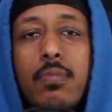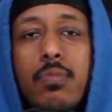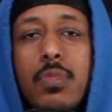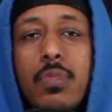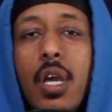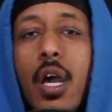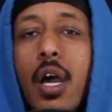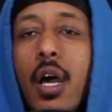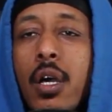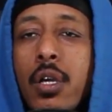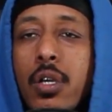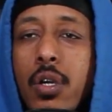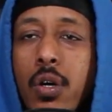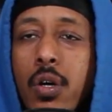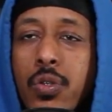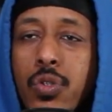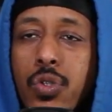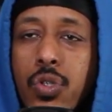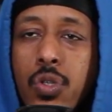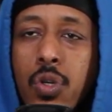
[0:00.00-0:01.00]
Yeah,
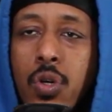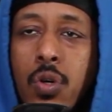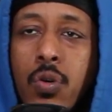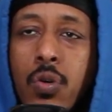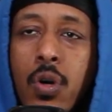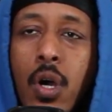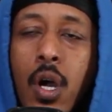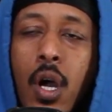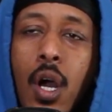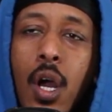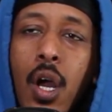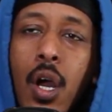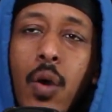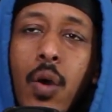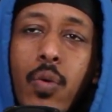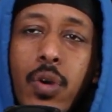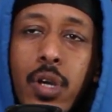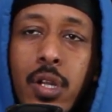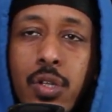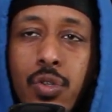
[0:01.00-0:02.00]
yo, so
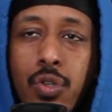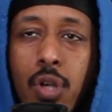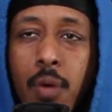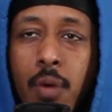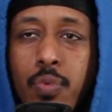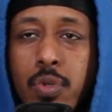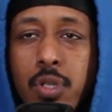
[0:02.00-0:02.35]
we're going to drop